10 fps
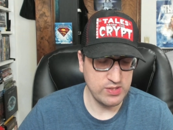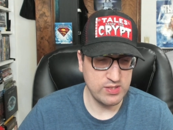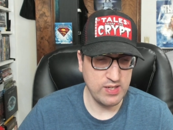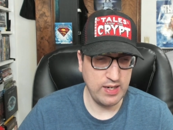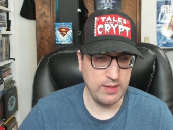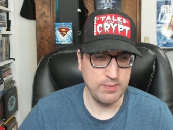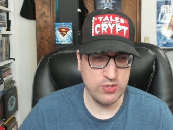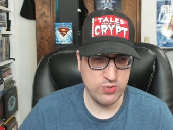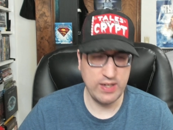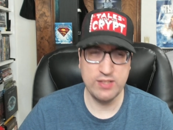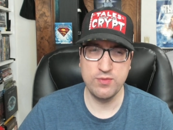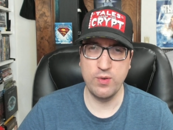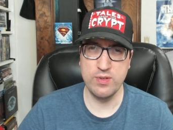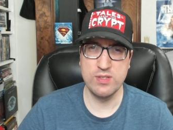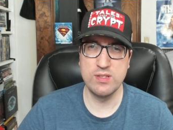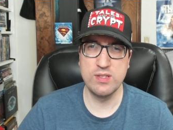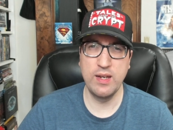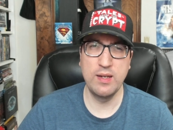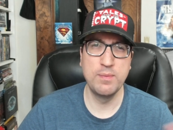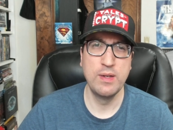the same and the transfer is the
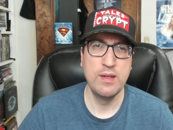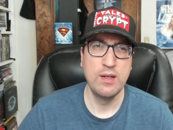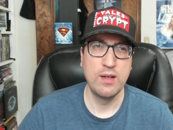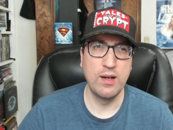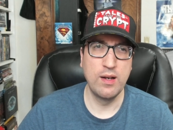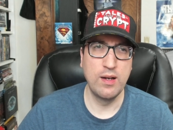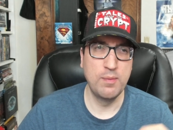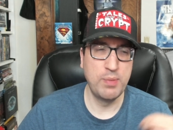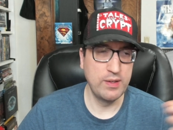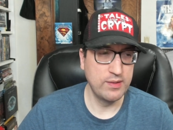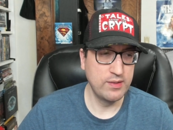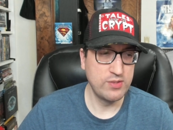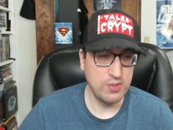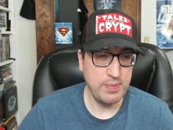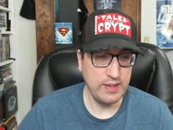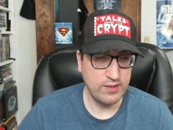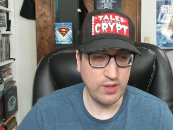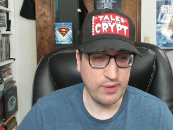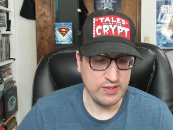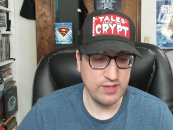same. But there's a big
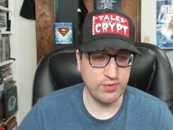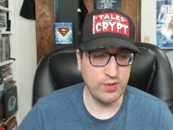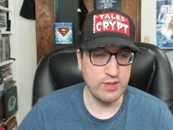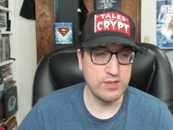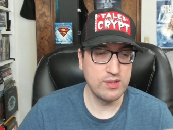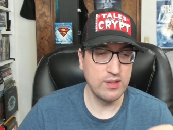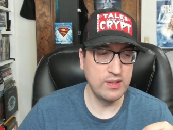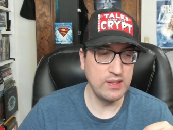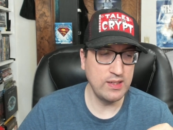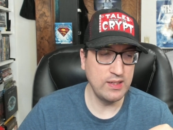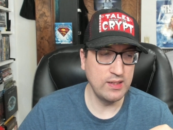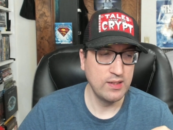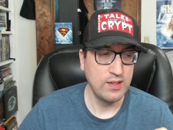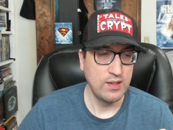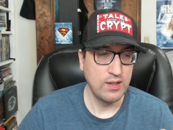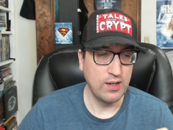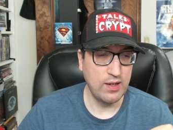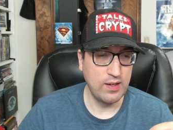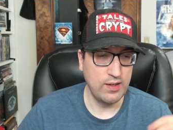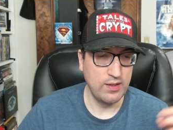glaring difference. The
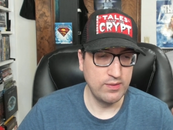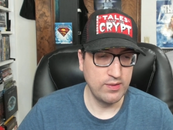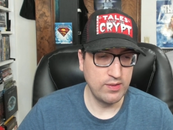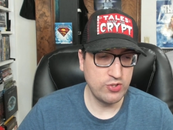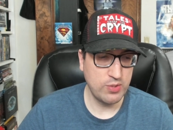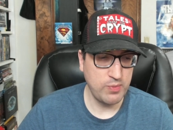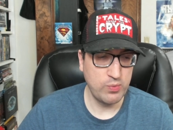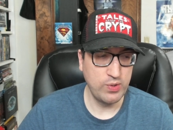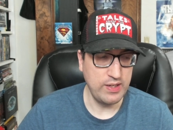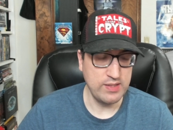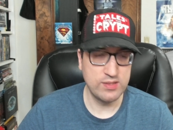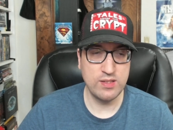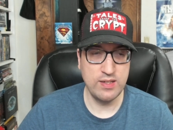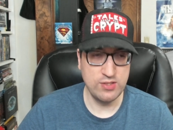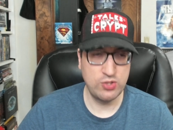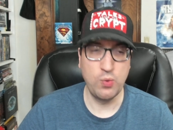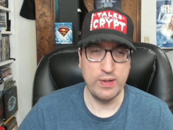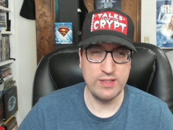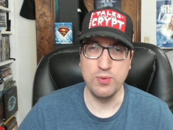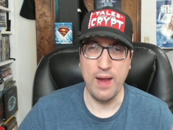German release is
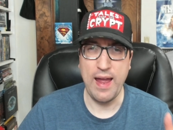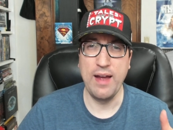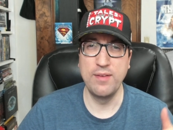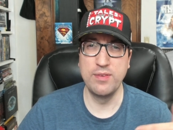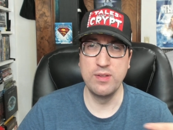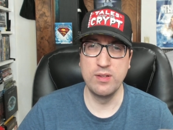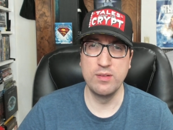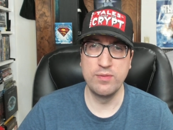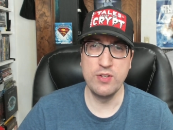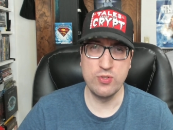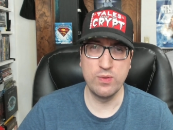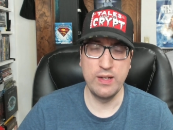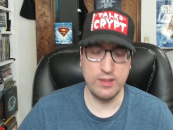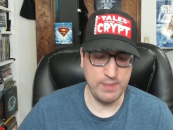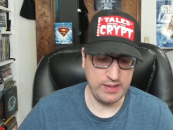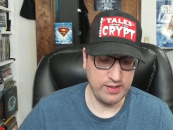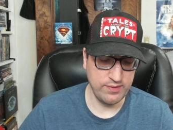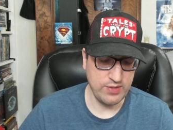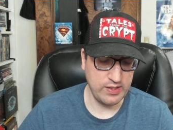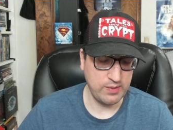going to have the feature-length making
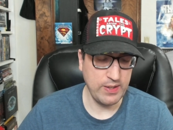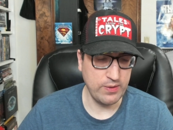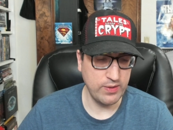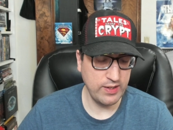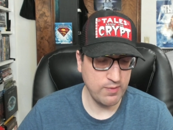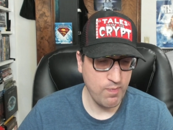of documentary.